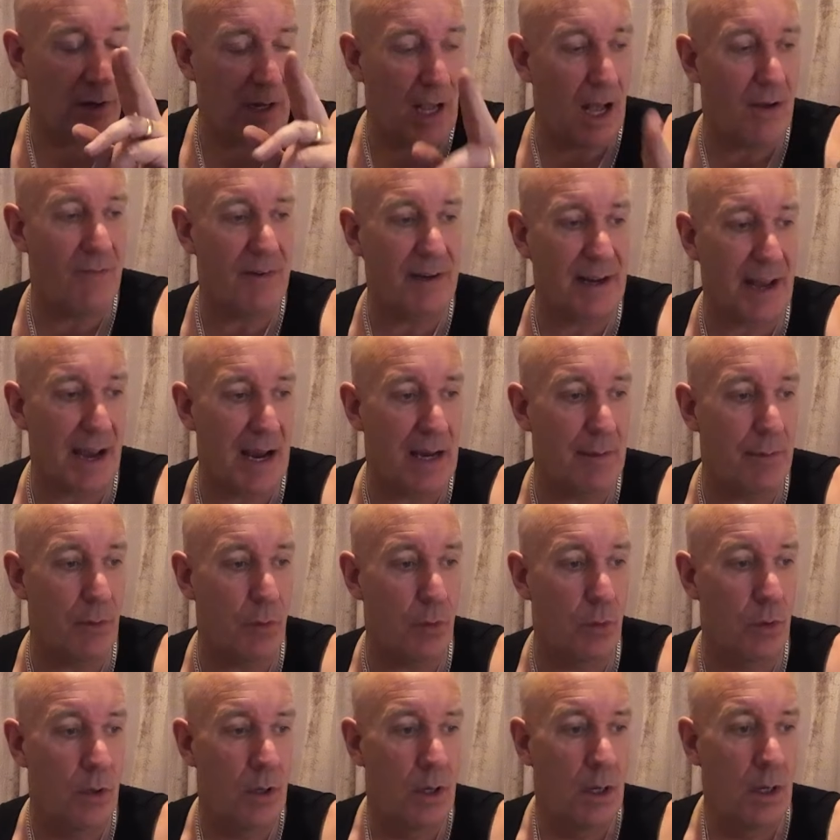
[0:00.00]
of cut the
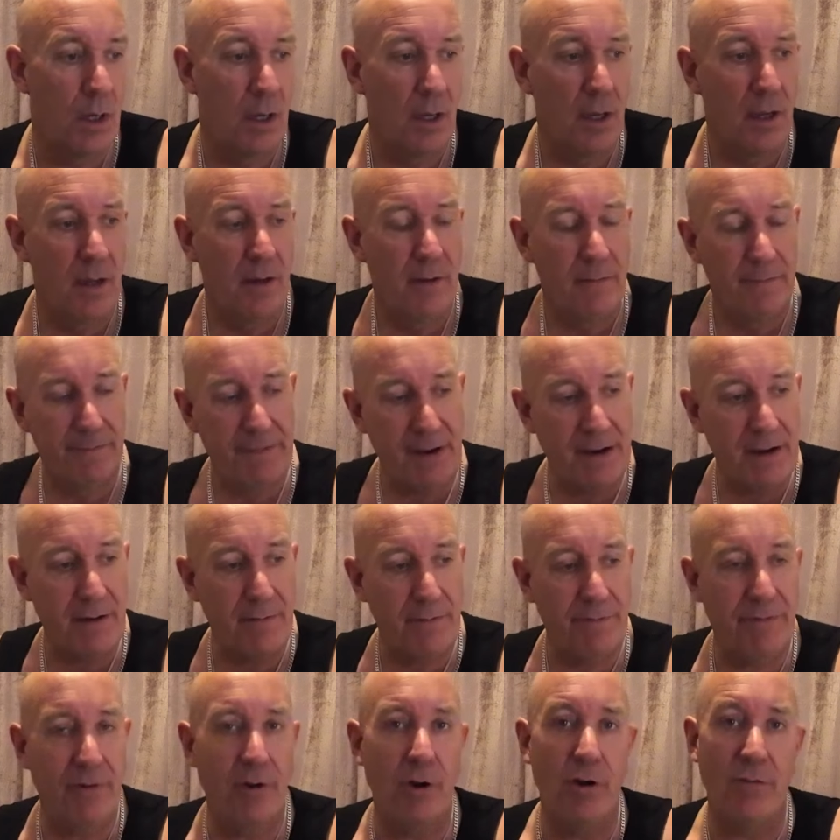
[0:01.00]
cable, feed
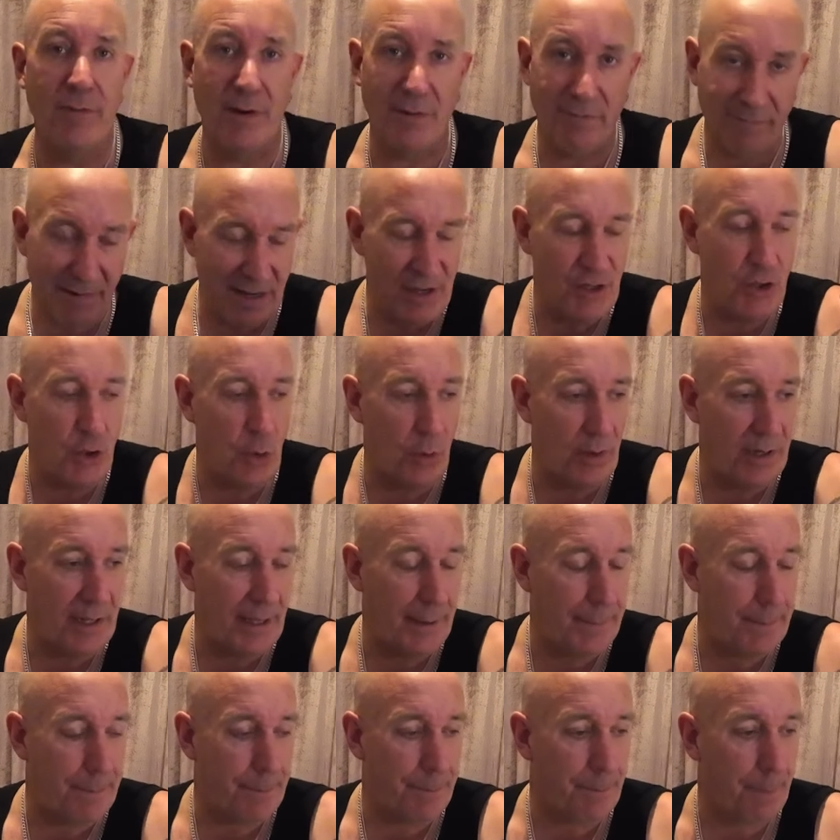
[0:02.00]
it through, then rejoin
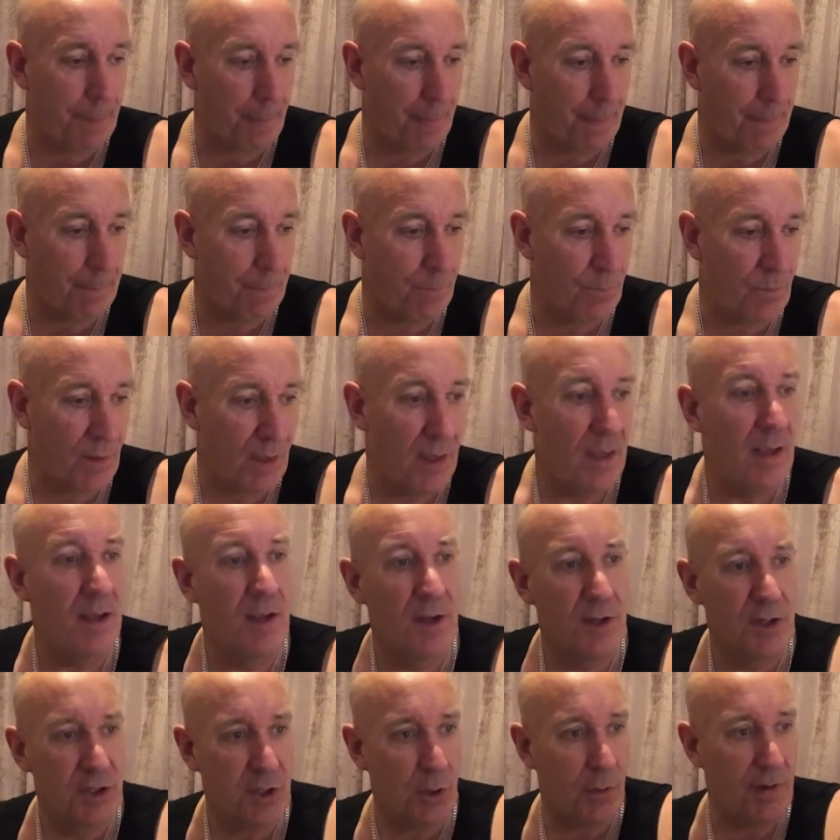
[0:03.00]
it
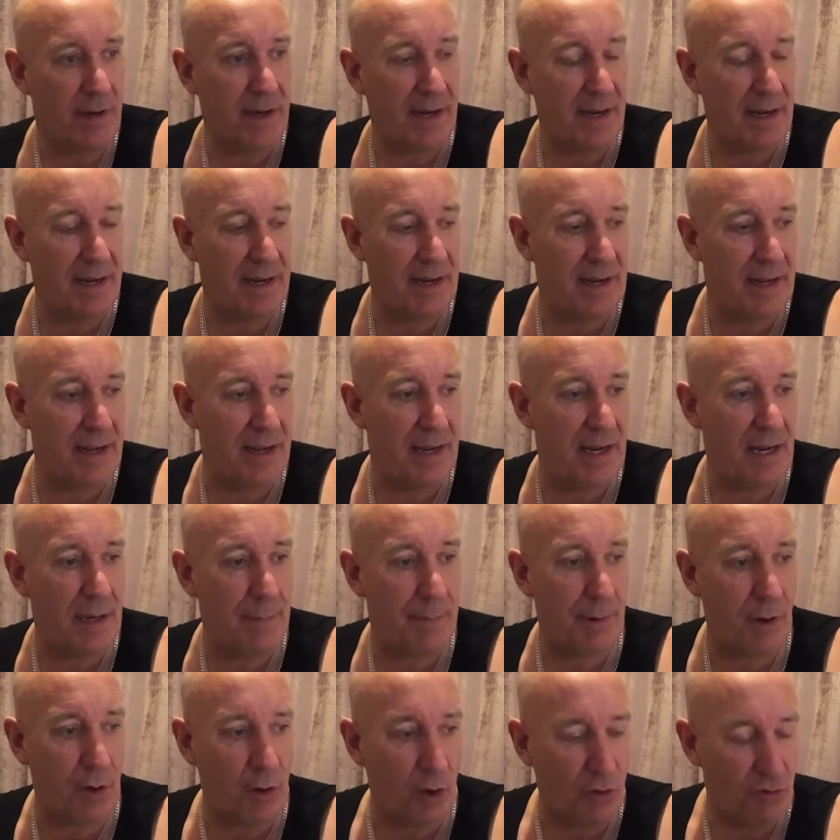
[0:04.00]
so I can get it in here.
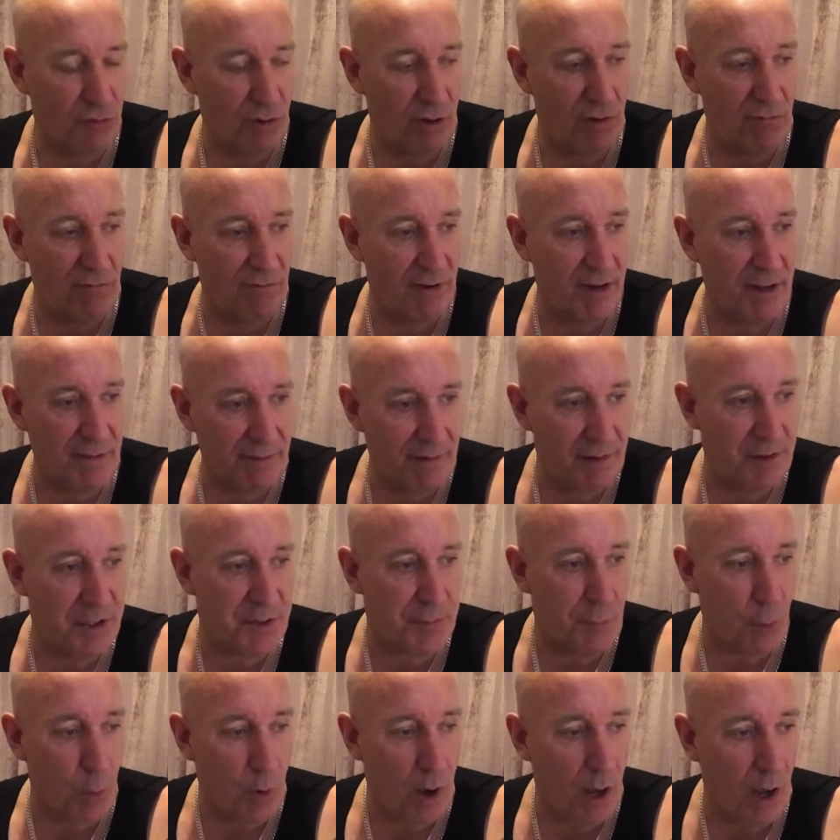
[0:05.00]
But I've got to drill a really, really
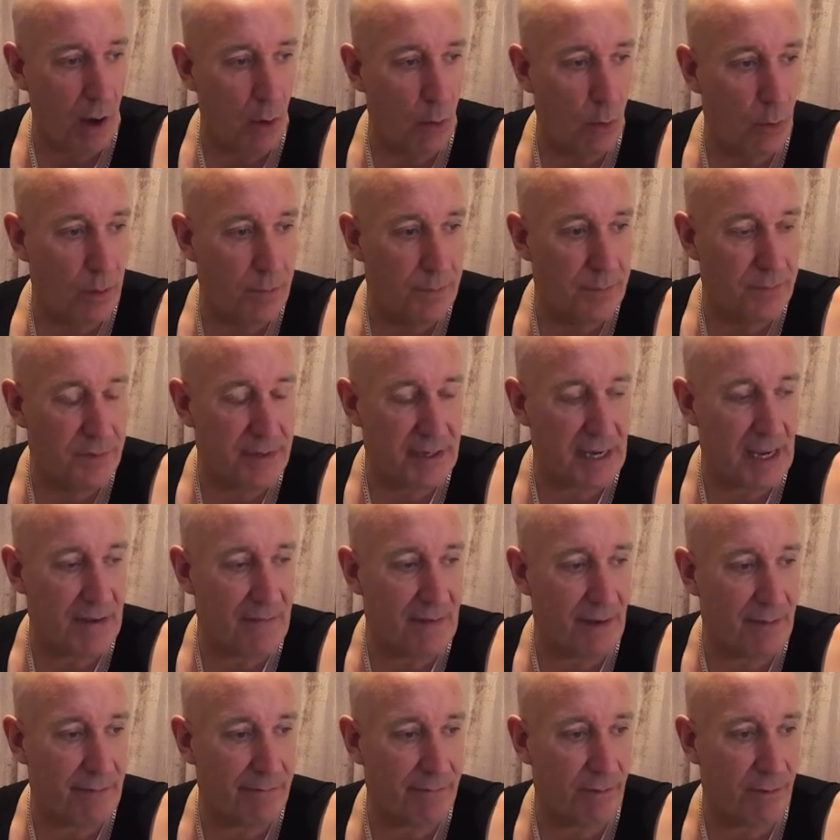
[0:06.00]
small hole to get
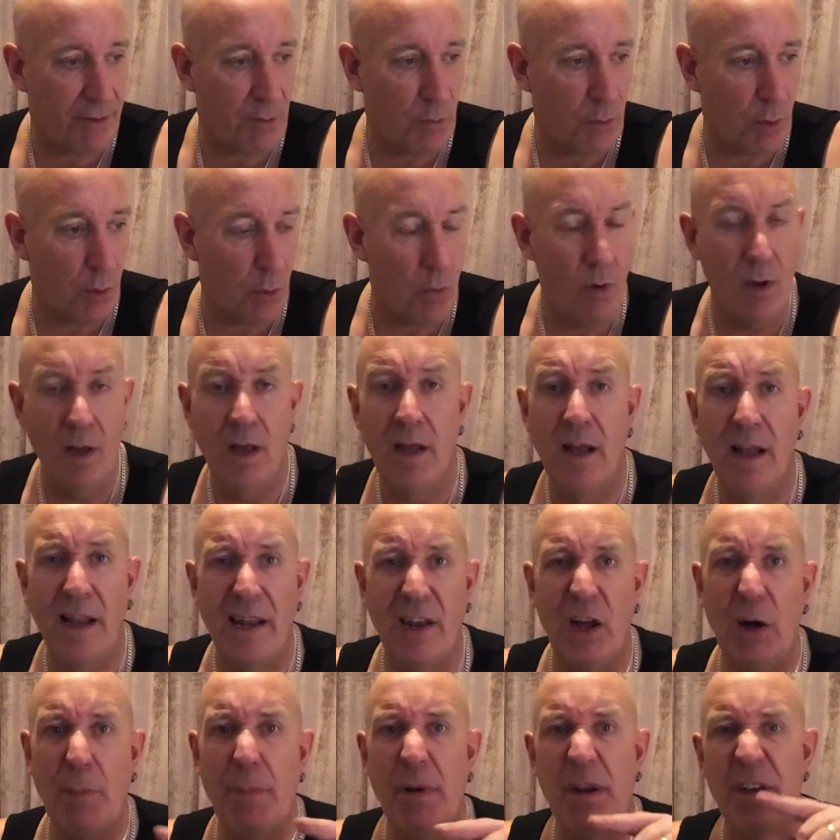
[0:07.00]
that through the wall. A
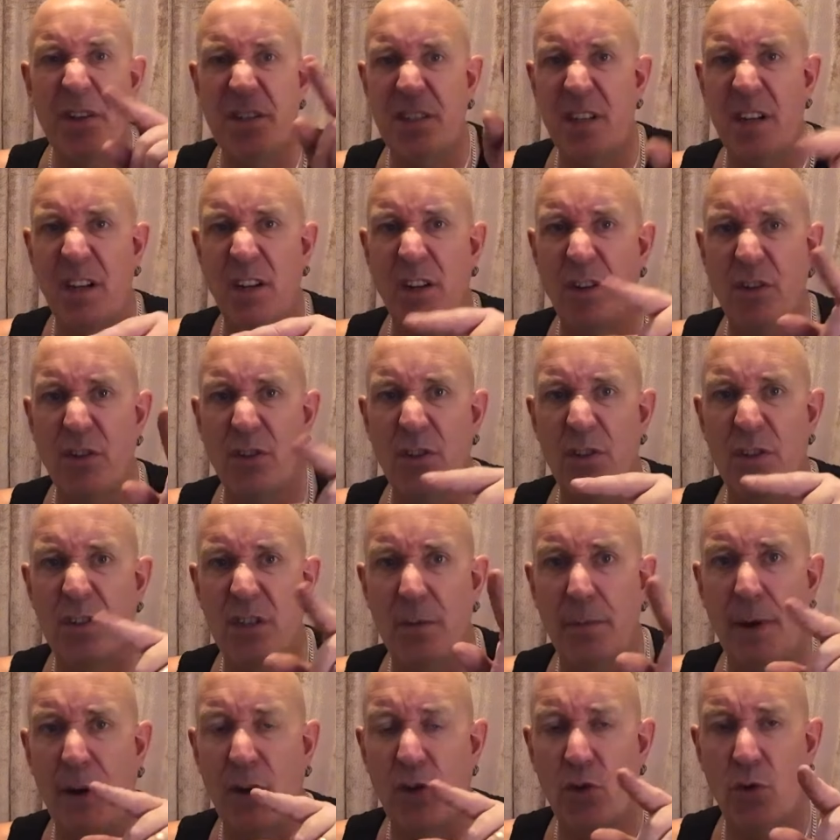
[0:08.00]
little bit of silicone just
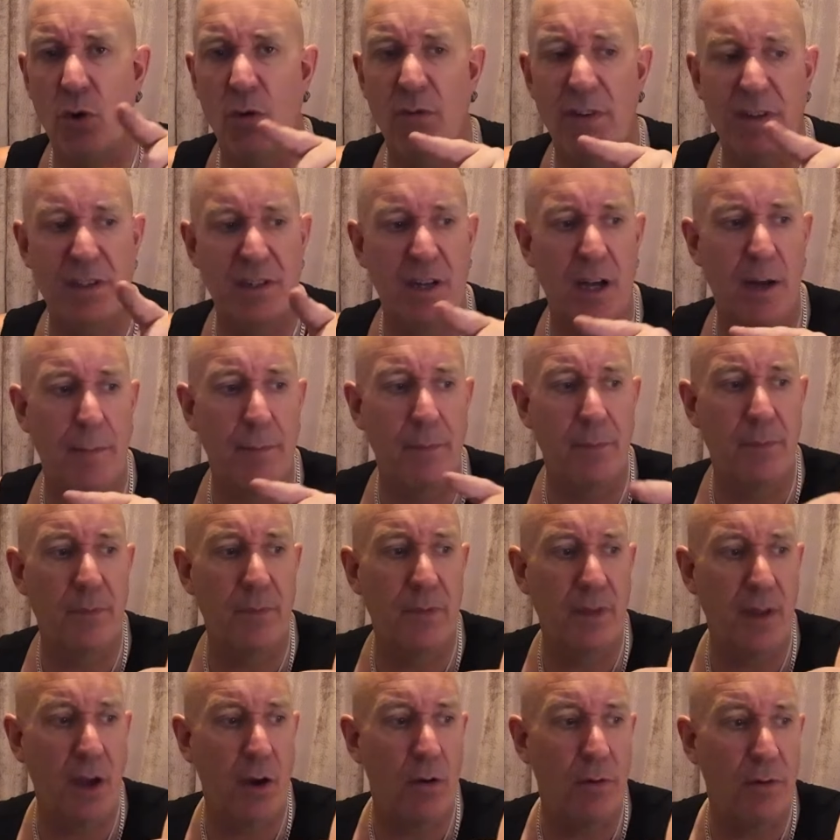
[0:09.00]
to make sure that
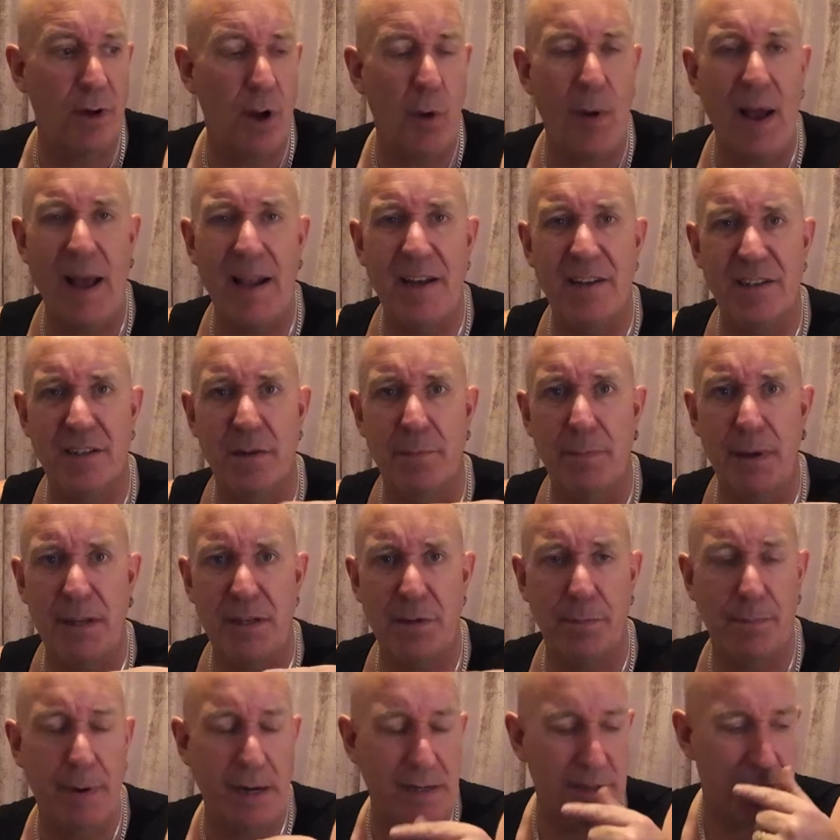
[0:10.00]
no ants and bits
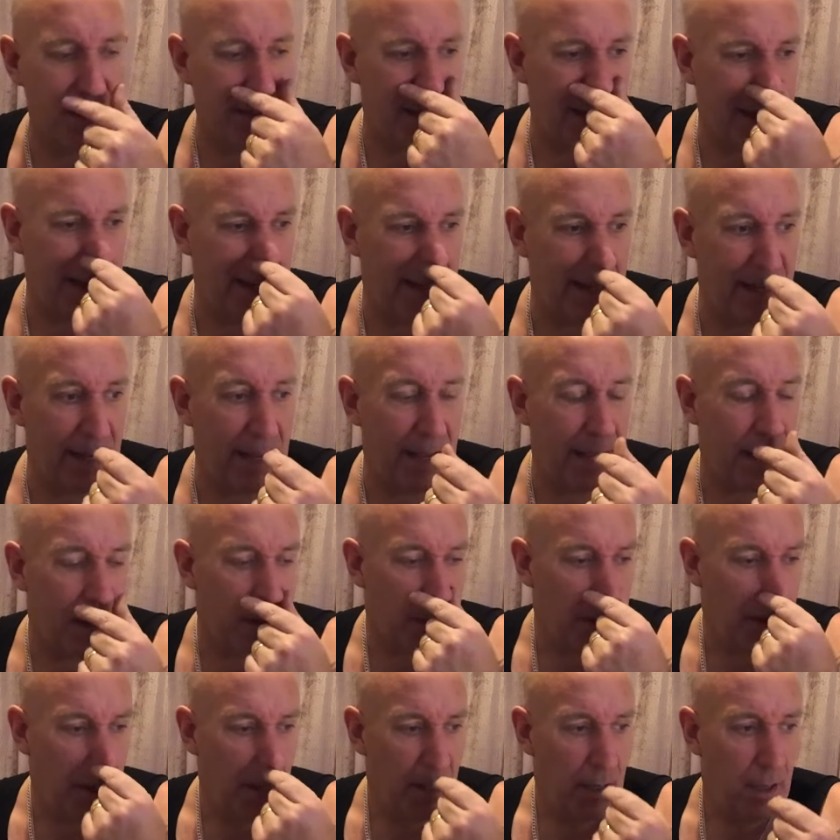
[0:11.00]
and pieces get in there.
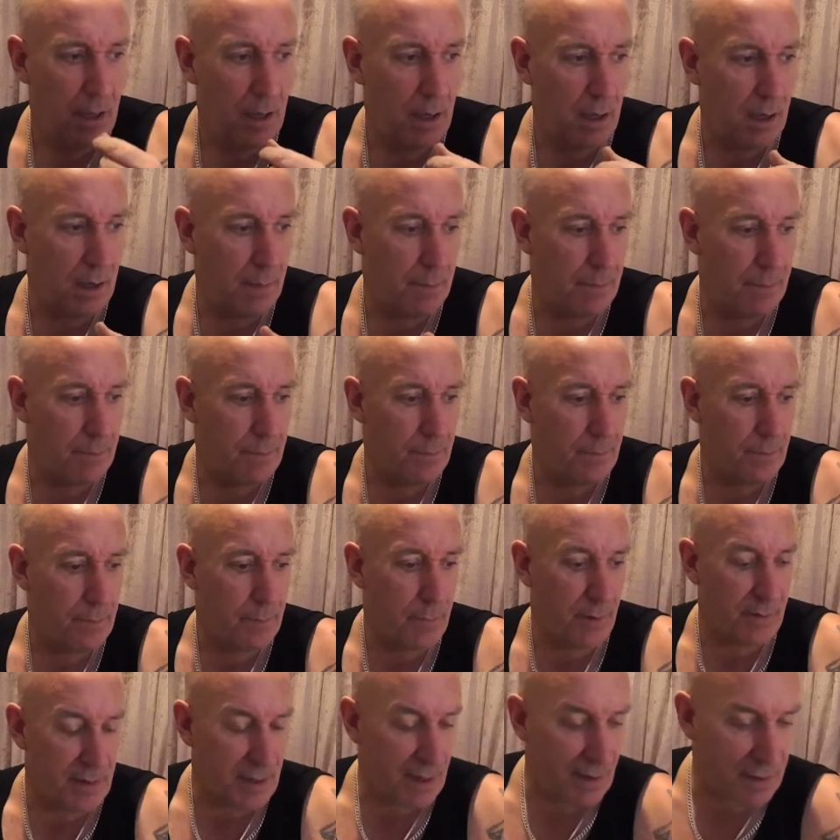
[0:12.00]

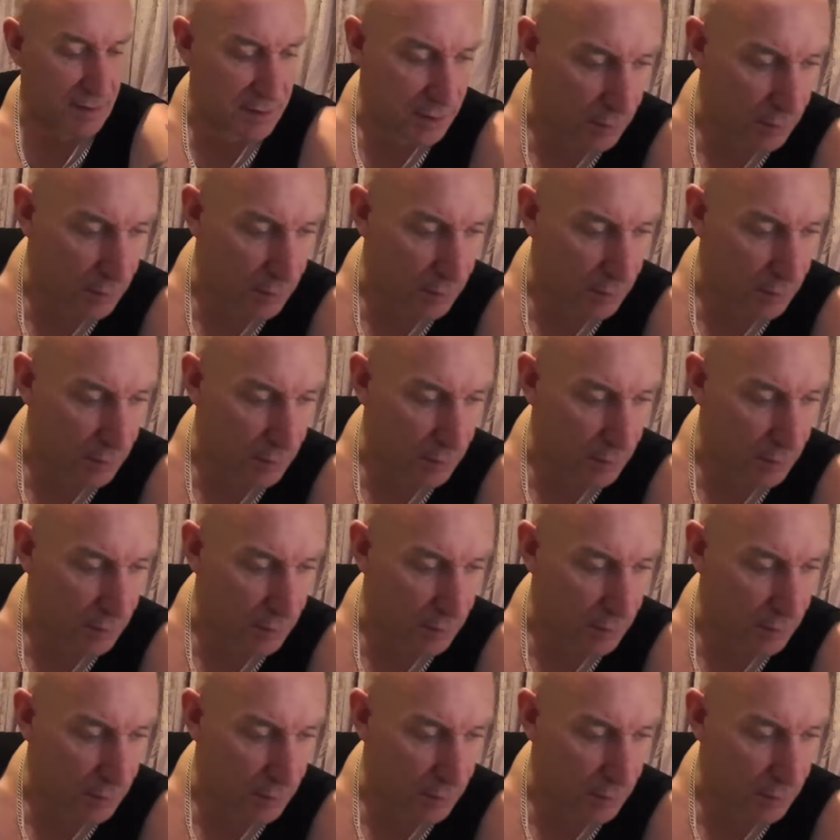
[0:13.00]
But yeah, it's